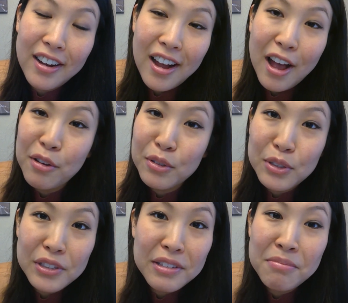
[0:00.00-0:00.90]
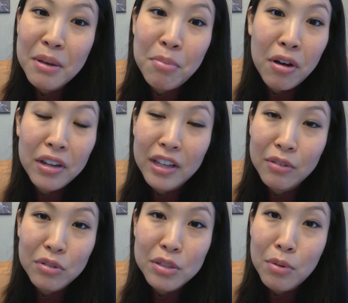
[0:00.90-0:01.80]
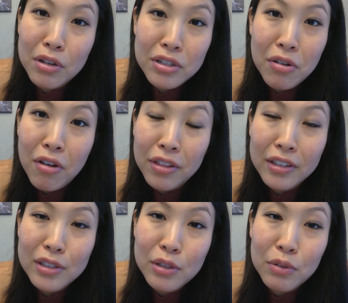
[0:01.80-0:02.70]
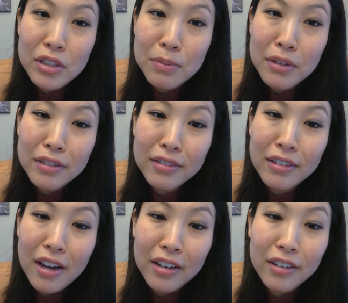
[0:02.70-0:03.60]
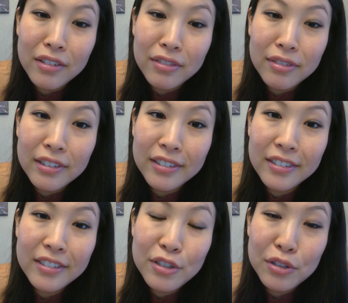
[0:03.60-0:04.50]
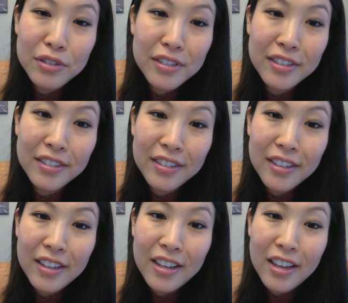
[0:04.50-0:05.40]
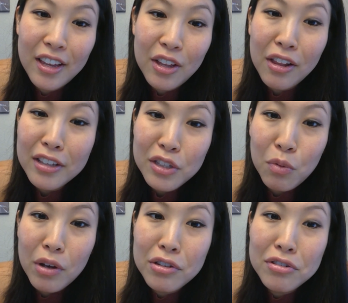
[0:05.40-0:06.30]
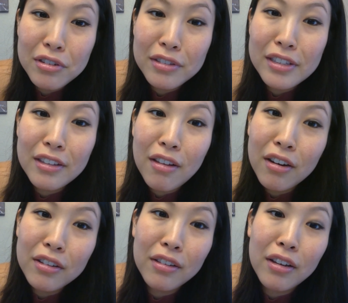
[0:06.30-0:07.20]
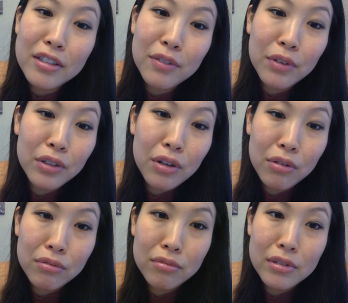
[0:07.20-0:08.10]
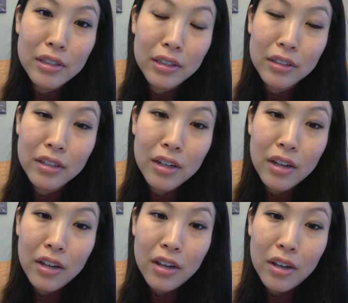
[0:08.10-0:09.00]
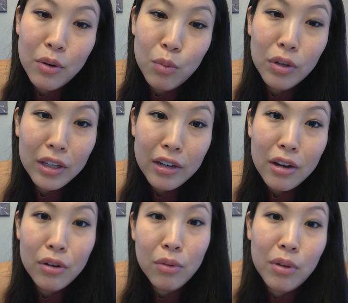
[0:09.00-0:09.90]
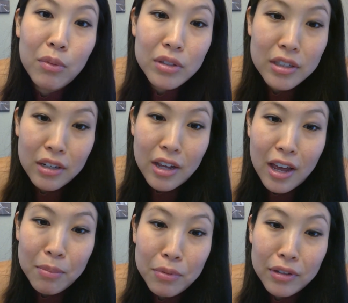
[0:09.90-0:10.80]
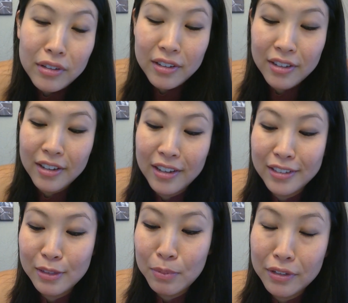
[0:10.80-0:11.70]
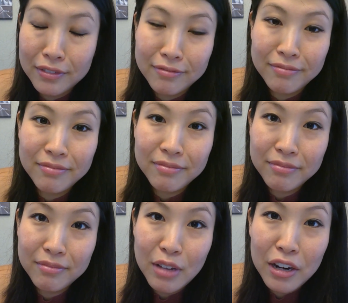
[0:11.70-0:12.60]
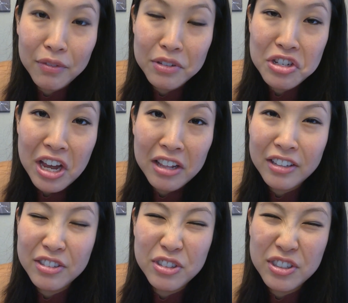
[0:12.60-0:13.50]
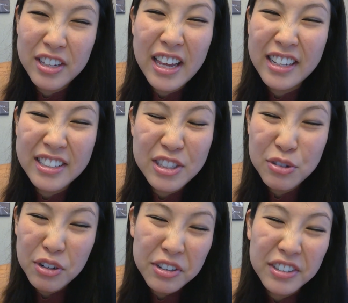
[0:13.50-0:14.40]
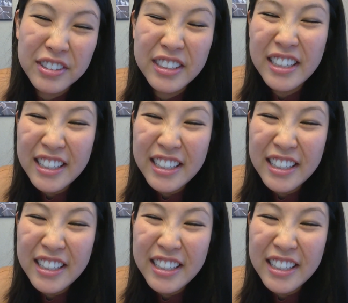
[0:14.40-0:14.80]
How's my body going to respond to all this? So it's been kind of just lots of questions and lots of unknowns, and really not knowing what's going to happen has been kind of a challenge and a struggle.